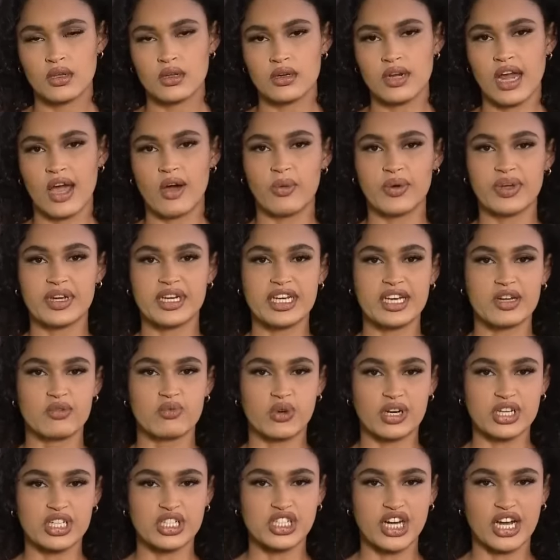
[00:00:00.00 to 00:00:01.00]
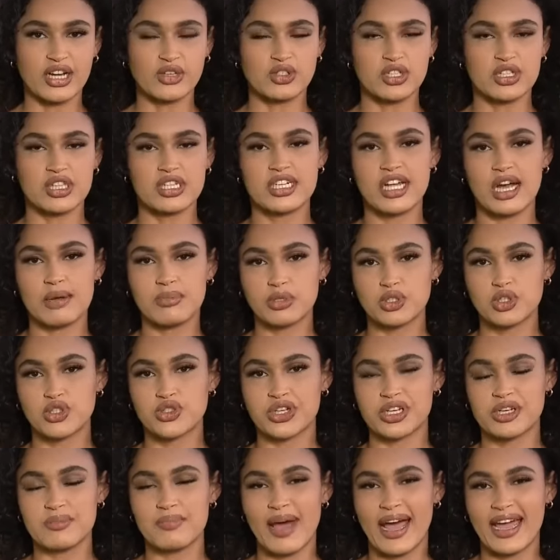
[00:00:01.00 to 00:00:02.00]
Now, we did reach out to the
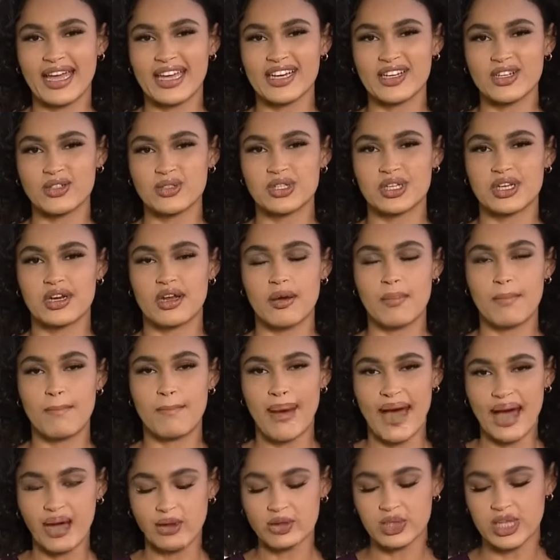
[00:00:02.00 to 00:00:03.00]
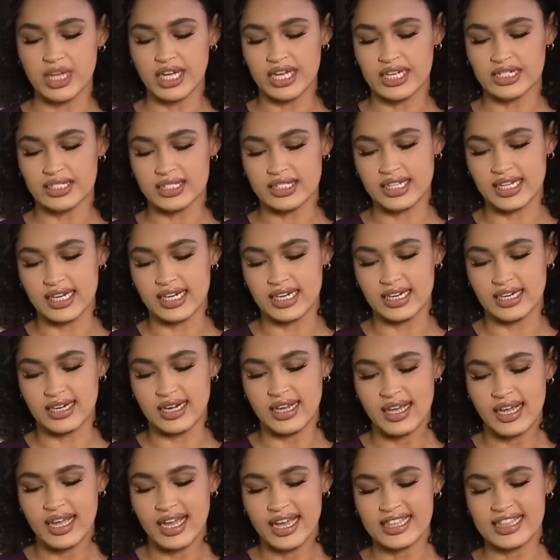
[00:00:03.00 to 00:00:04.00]
Doubletree by Hilton about the incident,
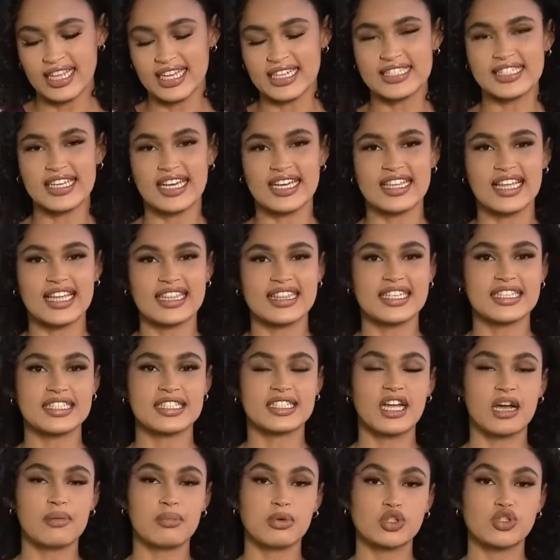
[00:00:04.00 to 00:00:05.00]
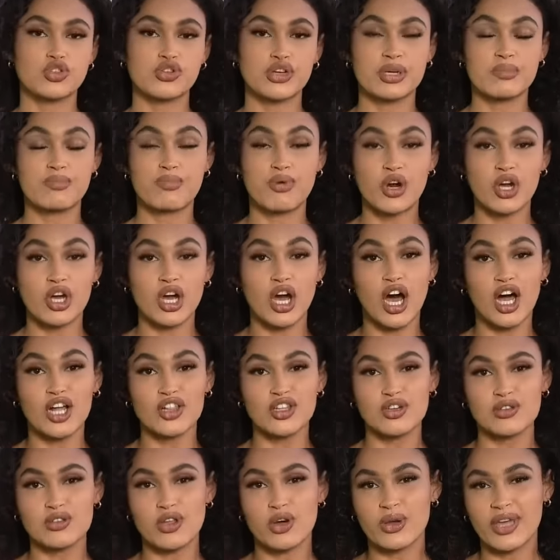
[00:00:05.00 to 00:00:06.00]
and they say that this Doubletree Brook
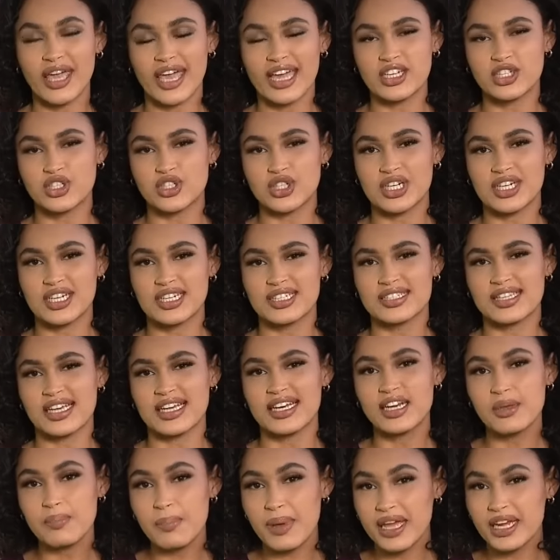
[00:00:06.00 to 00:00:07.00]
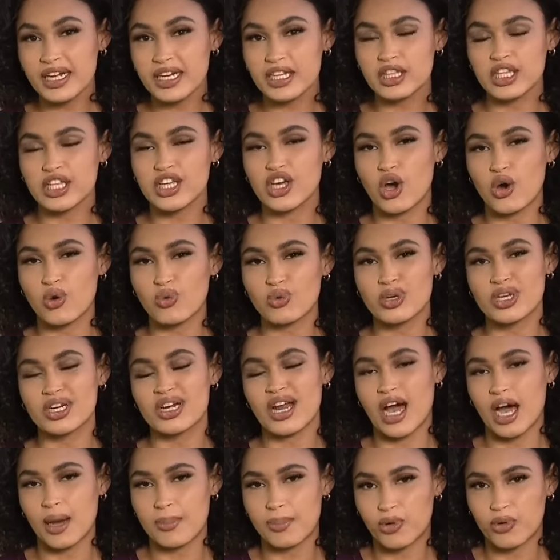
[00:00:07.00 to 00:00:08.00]
Hollow location is independently owned
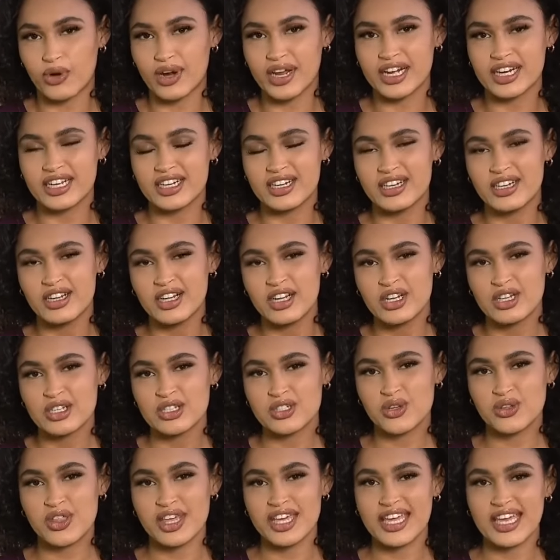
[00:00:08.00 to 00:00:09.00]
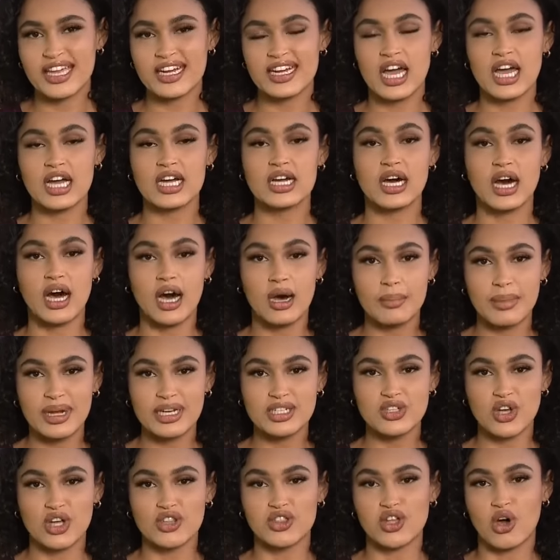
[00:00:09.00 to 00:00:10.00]
and operated, so they cannot
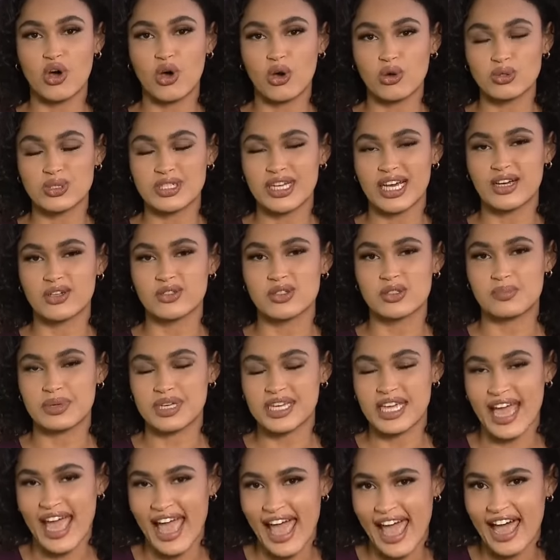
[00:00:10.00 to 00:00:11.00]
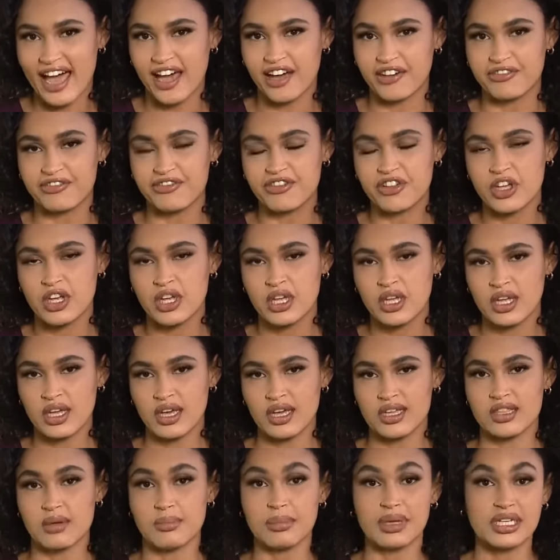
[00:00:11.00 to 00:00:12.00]
comment on the hotel's behalf.
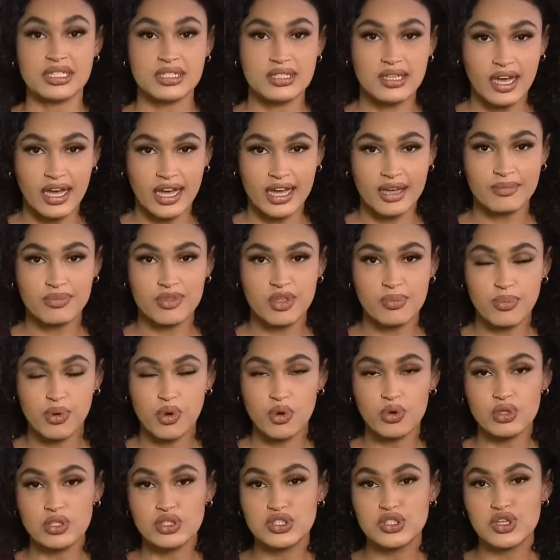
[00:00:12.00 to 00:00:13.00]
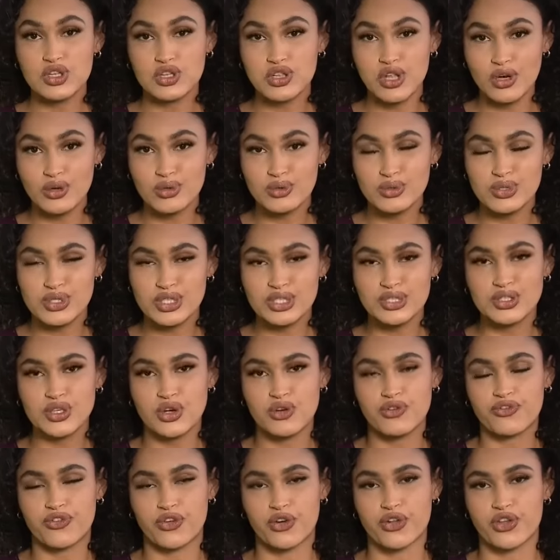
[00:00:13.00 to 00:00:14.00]
In the meantime, the pool is closed
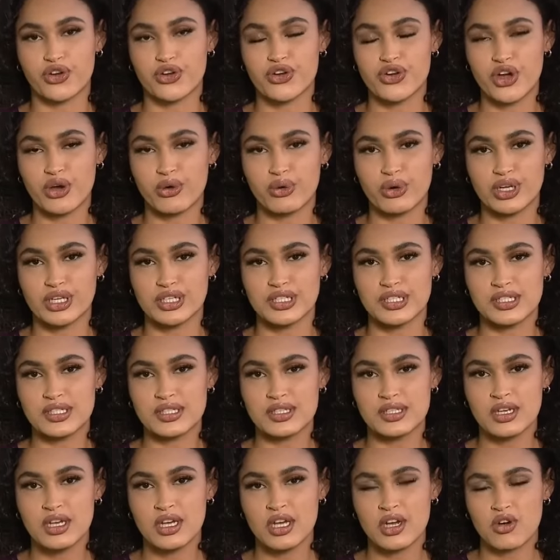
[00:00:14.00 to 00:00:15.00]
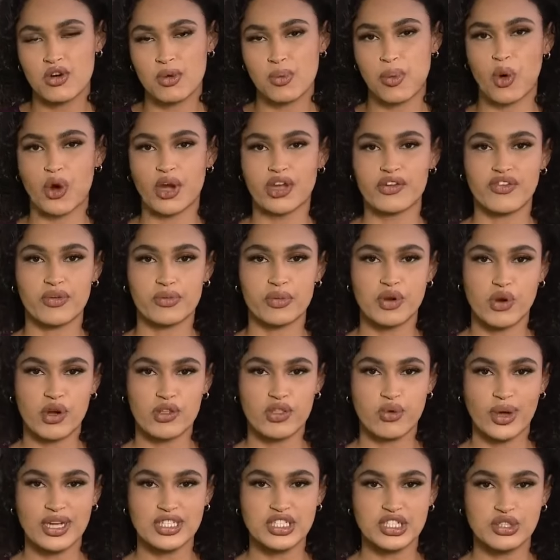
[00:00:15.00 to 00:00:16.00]
until further notice. Reporting from
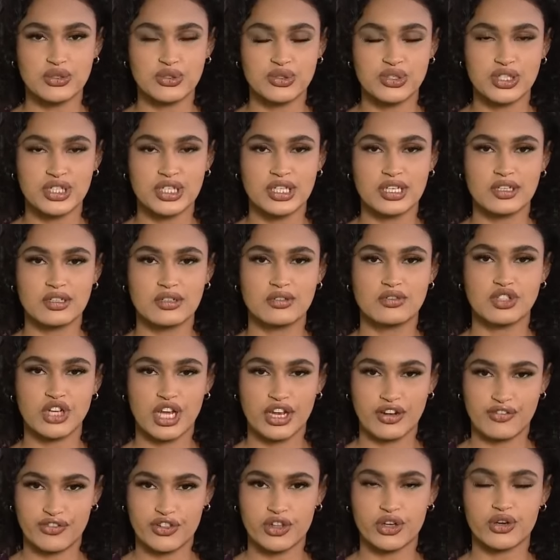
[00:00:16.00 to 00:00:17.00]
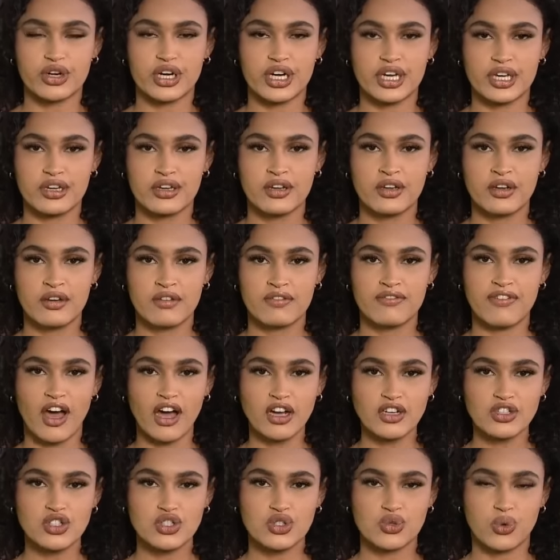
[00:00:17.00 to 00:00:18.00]
Northwest Houston, Jade Flury,
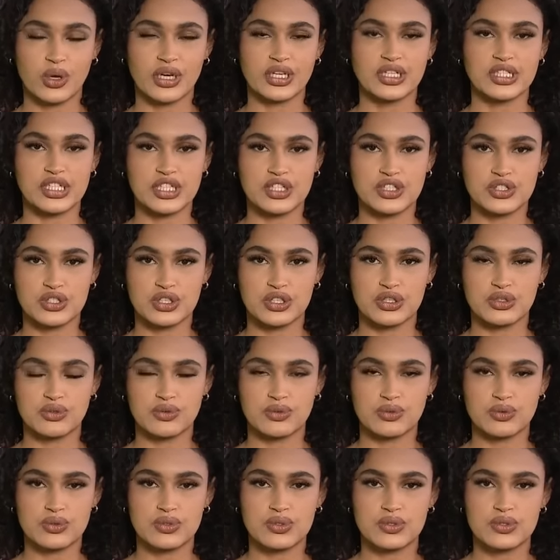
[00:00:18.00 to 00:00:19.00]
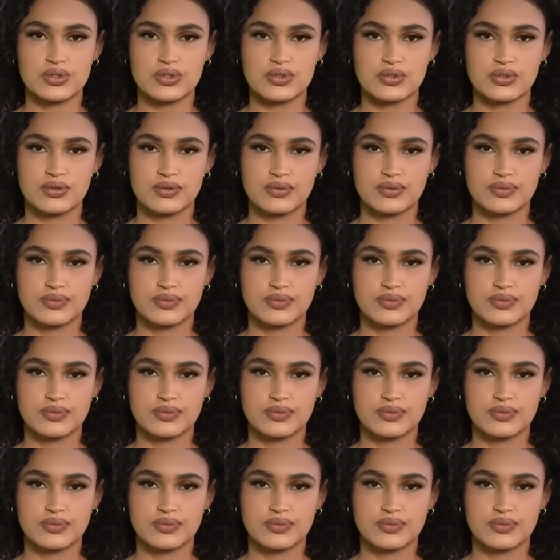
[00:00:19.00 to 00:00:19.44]
Fox 26 News.